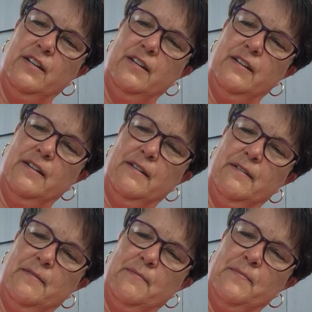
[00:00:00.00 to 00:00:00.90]

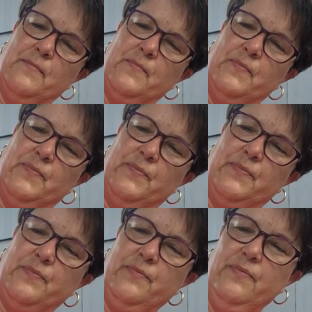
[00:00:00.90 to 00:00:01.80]

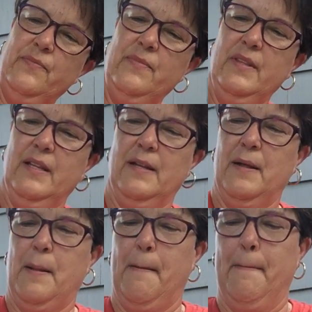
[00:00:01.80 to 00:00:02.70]

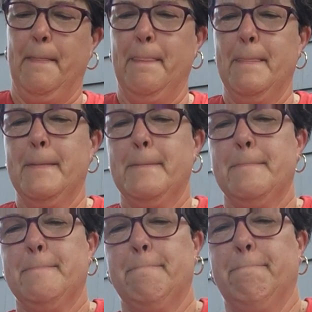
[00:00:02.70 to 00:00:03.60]

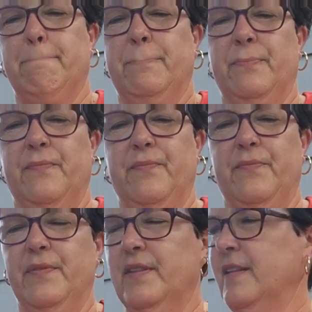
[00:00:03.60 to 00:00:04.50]

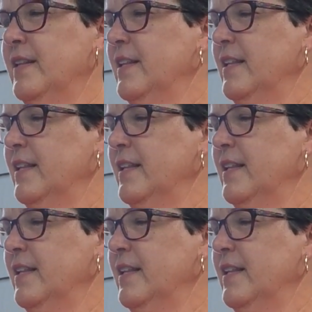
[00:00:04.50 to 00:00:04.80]
(no one is talking)